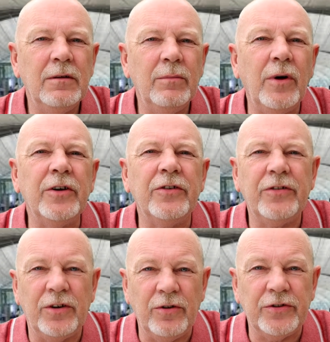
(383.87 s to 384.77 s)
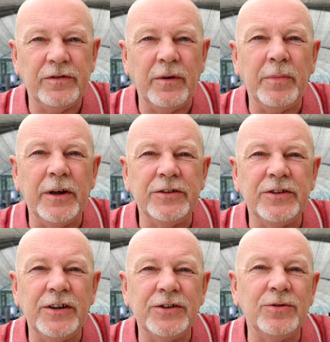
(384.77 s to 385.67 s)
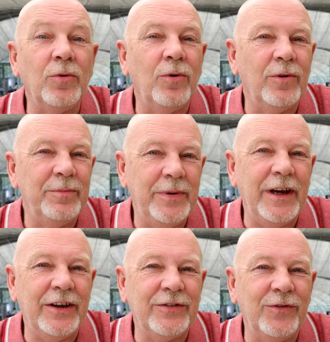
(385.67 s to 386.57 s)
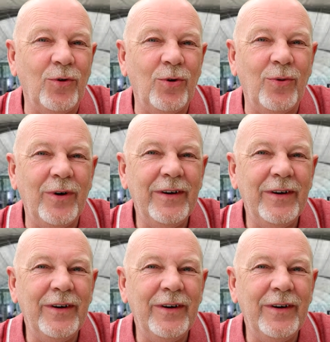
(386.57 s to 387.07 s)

minus the cost of a PlayStation or PS4